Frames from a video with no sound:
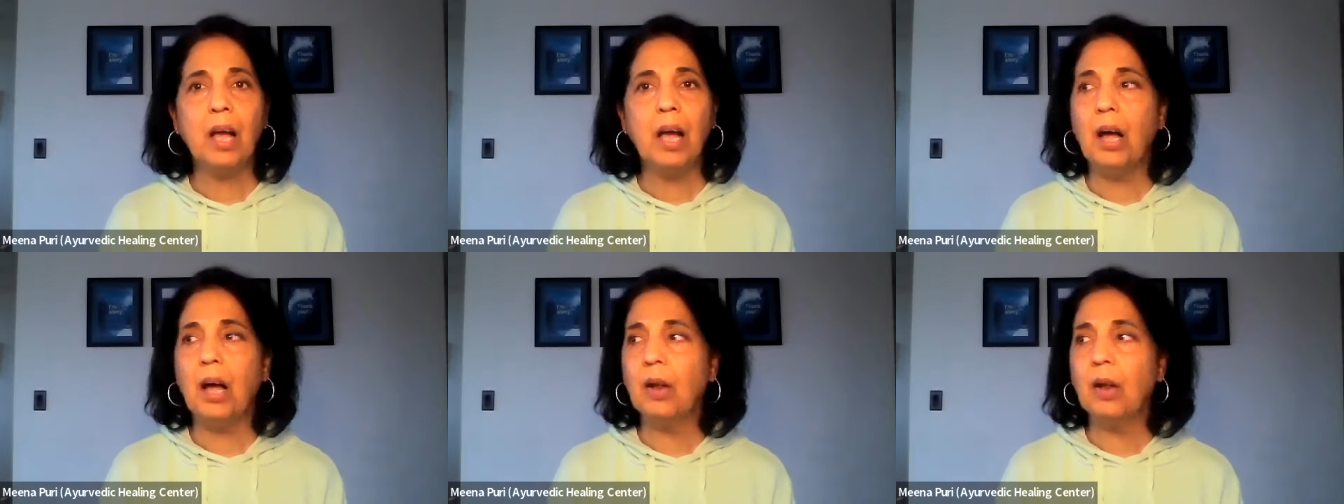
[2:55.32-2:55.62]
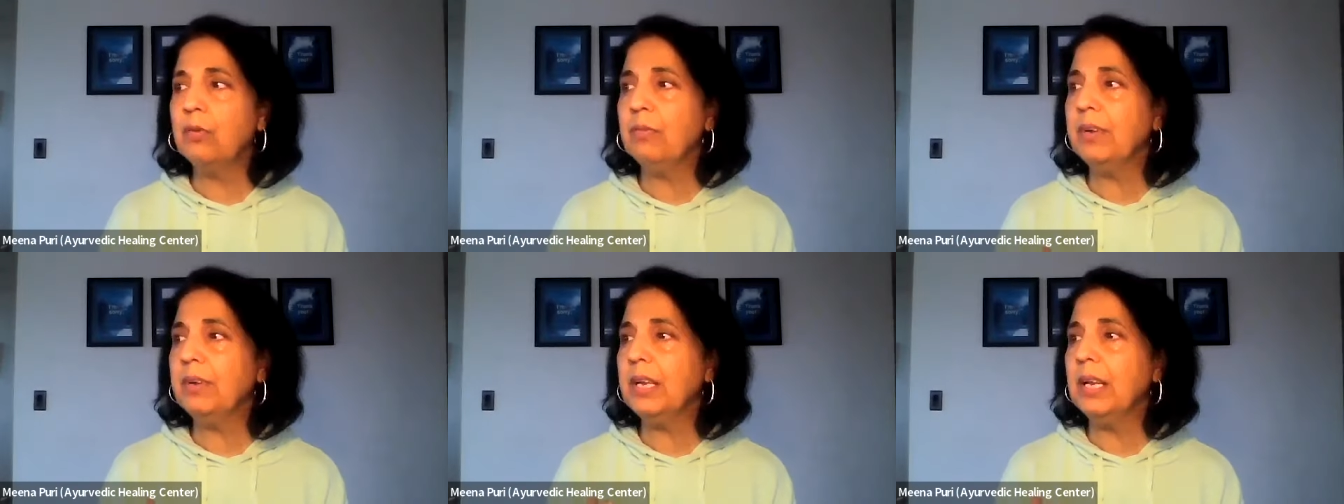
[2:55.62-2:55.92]

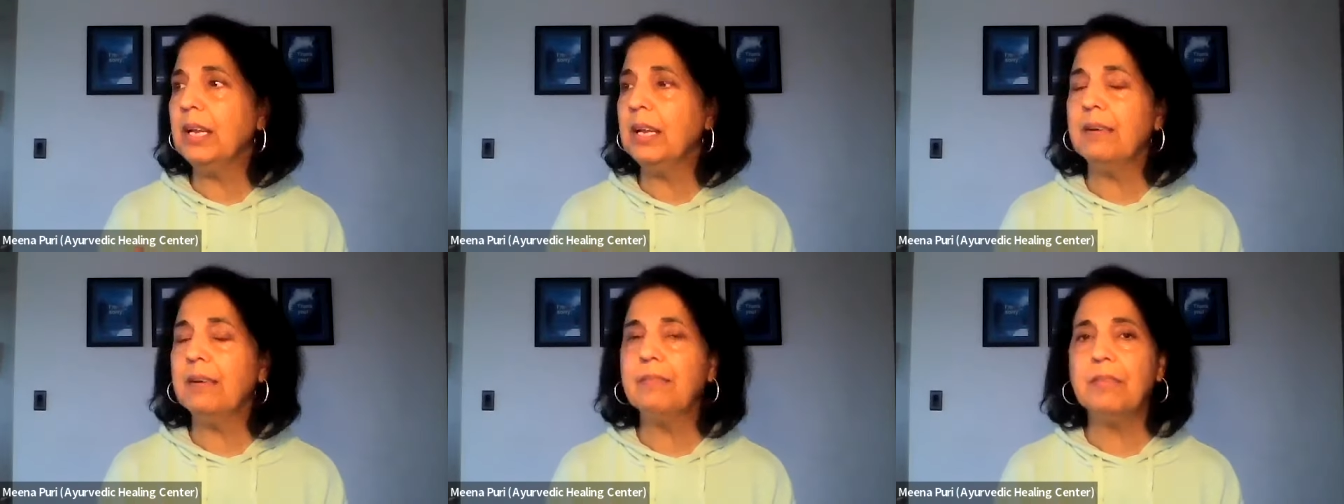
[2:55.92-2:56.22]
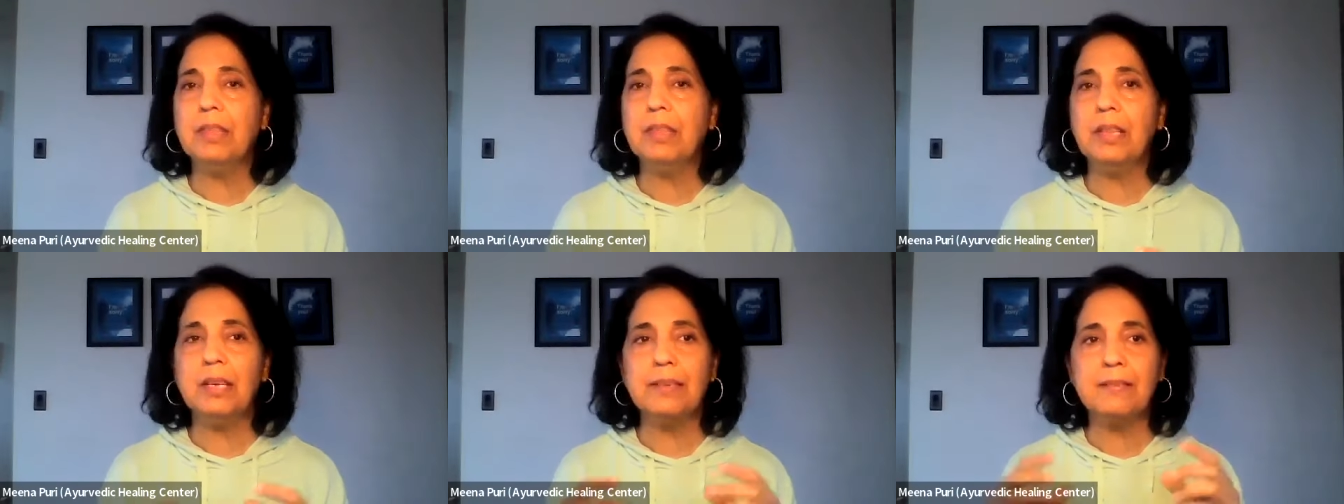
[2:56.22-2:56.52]
how do we
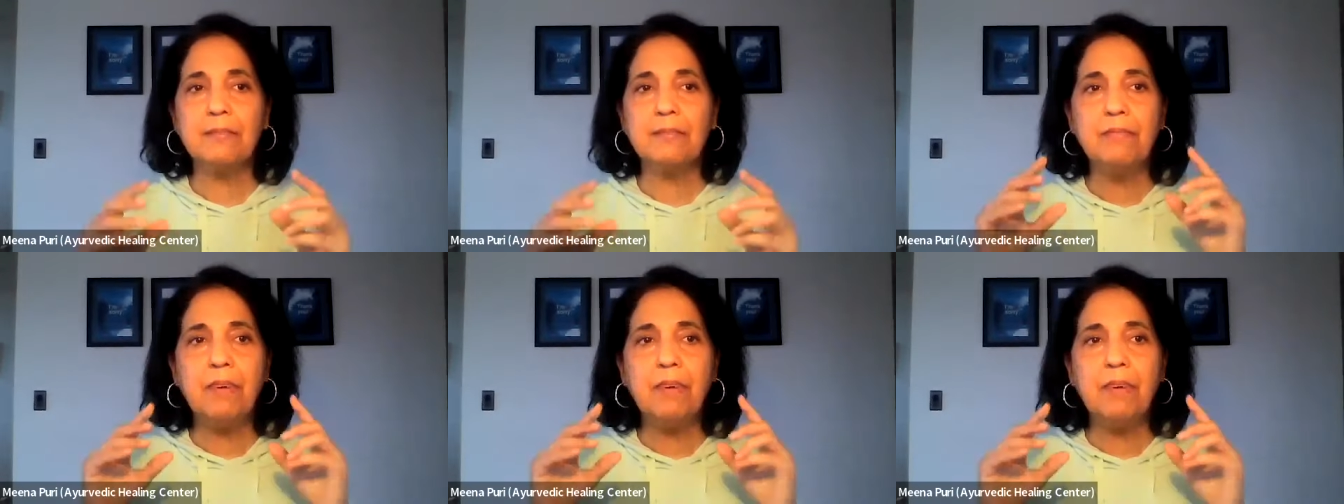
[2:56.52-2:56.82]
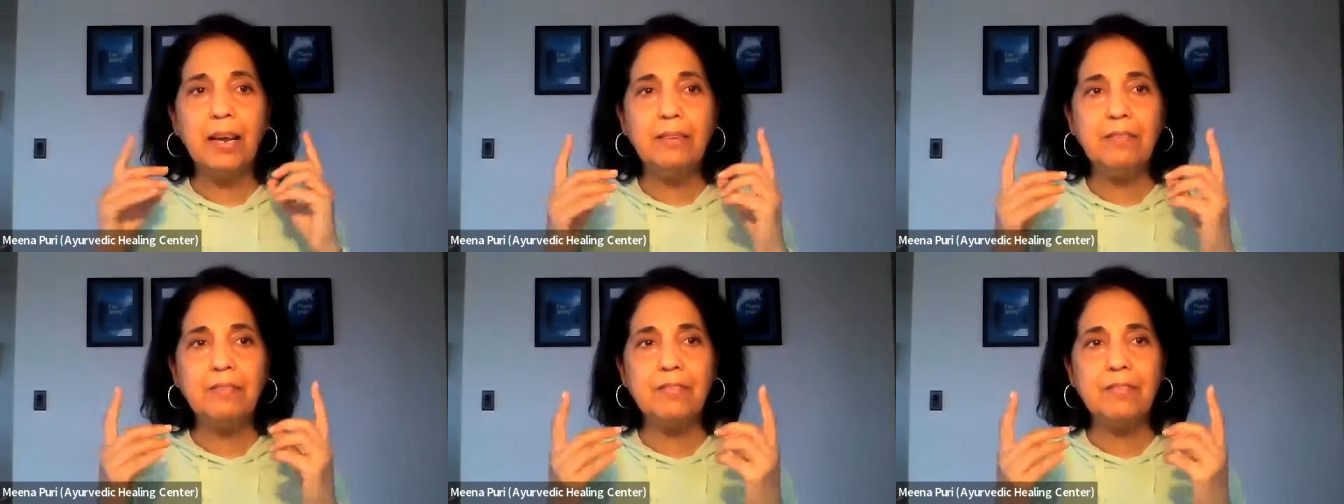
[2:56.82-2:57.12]
live this
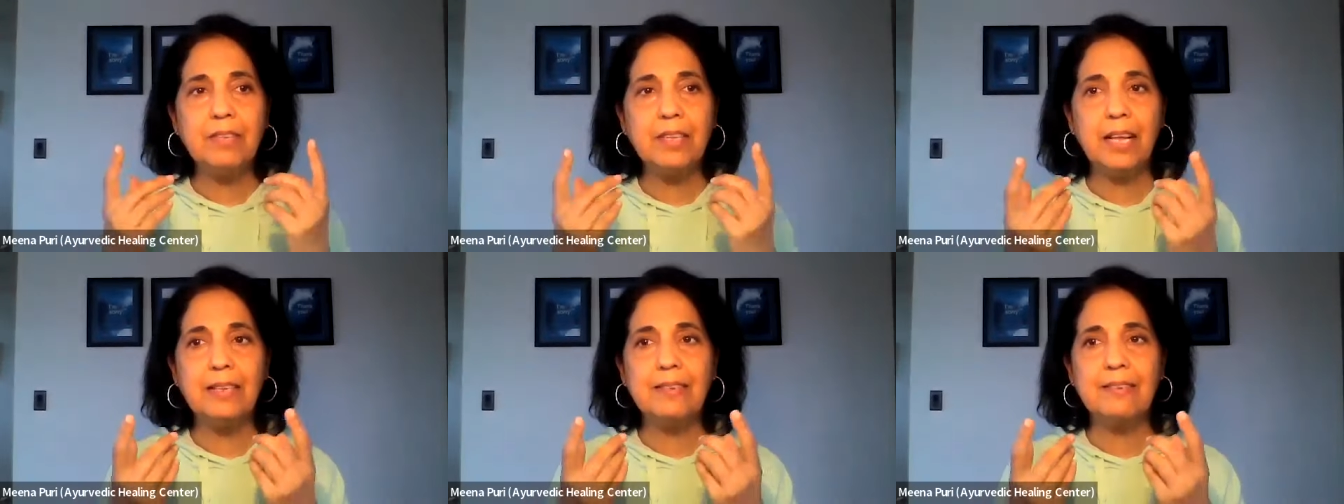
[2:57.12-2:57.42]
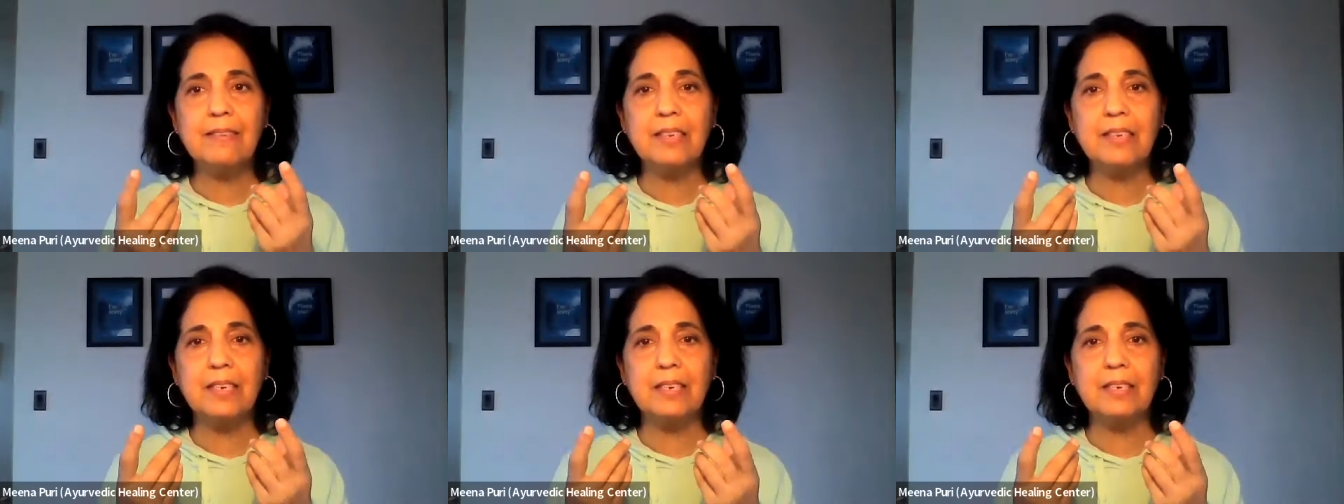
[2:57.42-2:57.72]
five
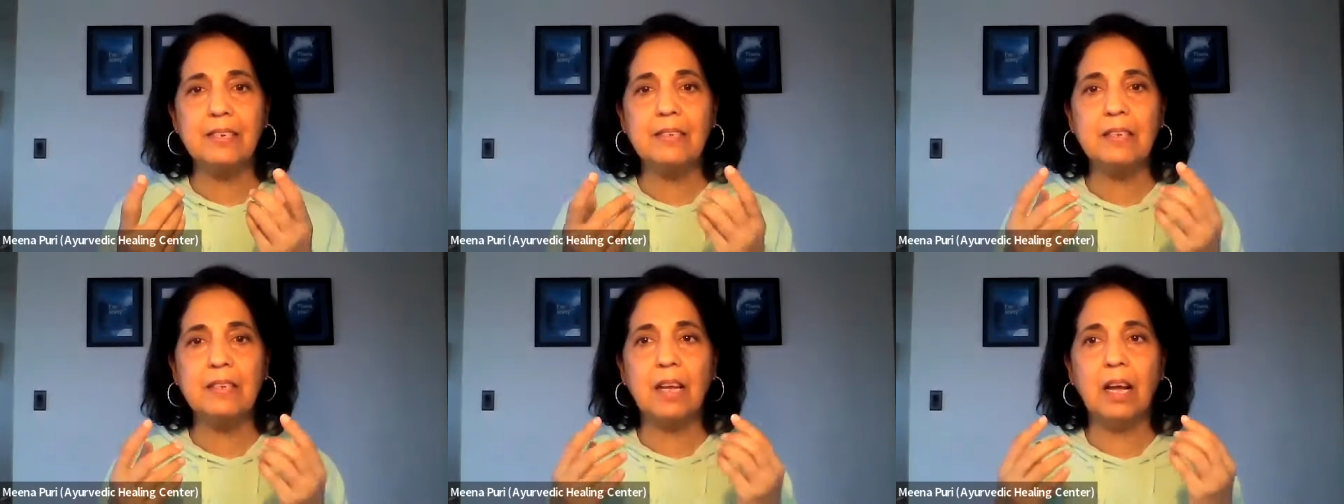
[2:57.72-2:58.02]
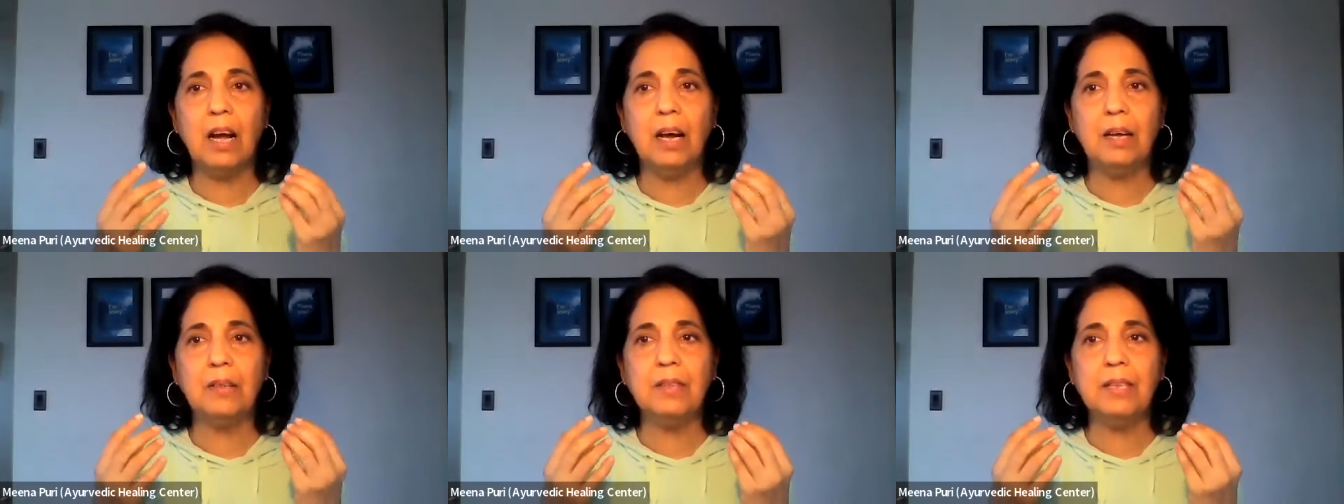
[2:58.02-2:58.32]
senses
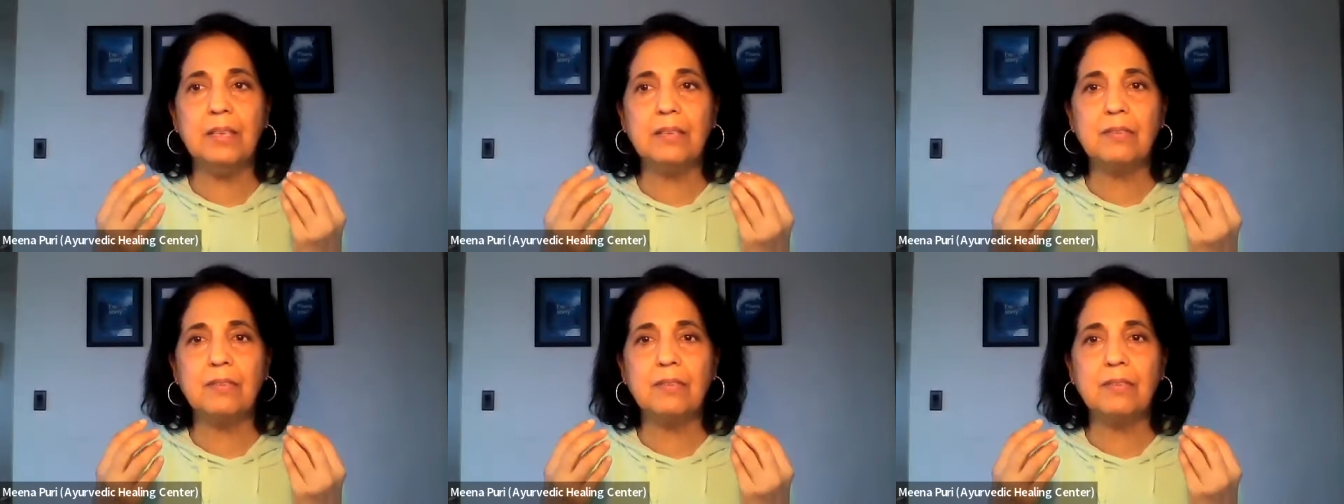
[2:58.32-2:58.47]
on um,